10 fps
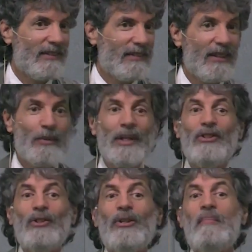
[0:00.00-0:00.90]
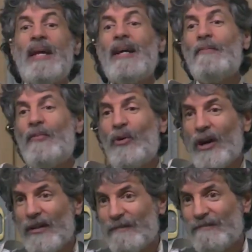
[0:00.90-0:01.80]
nothing we can do to make up
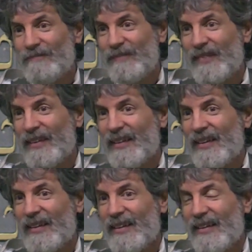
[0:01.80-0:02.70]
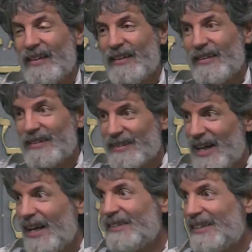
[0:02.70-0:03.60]
for it. It's
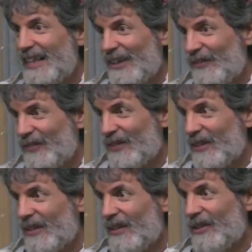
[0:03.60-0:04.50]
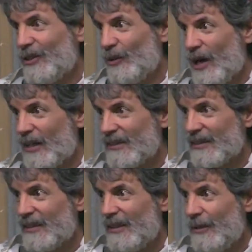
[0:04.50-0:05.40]
God's gift to
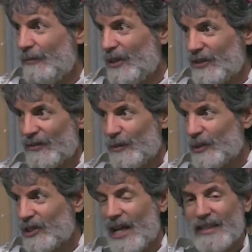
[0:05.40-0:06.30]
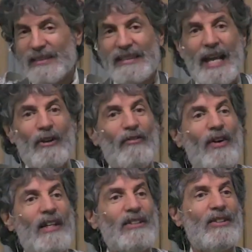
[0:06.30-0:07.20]
us because of the Messiah's
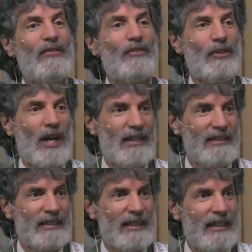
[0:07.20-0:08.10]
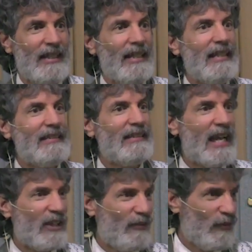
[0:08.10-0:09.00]
sacrifice for us his
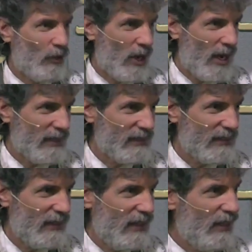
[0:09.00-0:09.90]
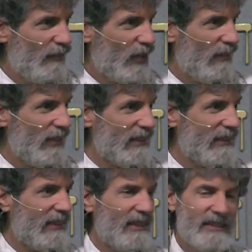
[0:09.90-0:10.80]
death for us. The forgiveness
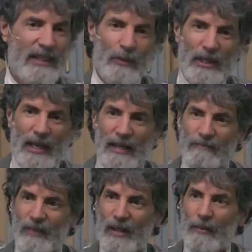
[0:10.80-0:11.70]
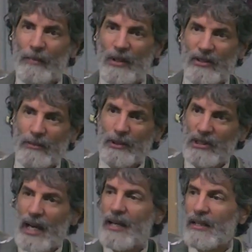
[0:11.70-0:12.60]
of sins that we get because the
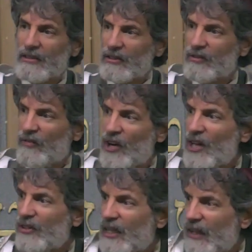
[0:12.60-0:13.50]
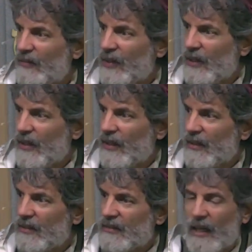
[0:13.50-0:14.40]
Messiah, the Father gave
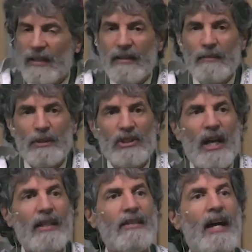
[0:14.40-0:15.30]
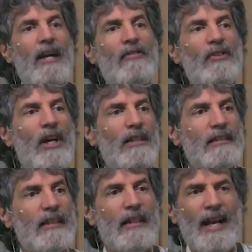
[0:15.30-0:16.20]
his Son, the Messiah died for
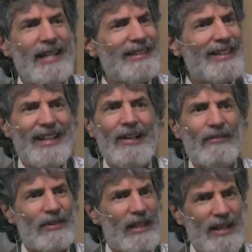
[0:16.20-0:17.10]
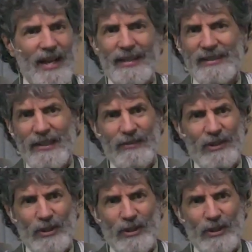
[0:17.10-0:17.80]
us. That's a gift that God has given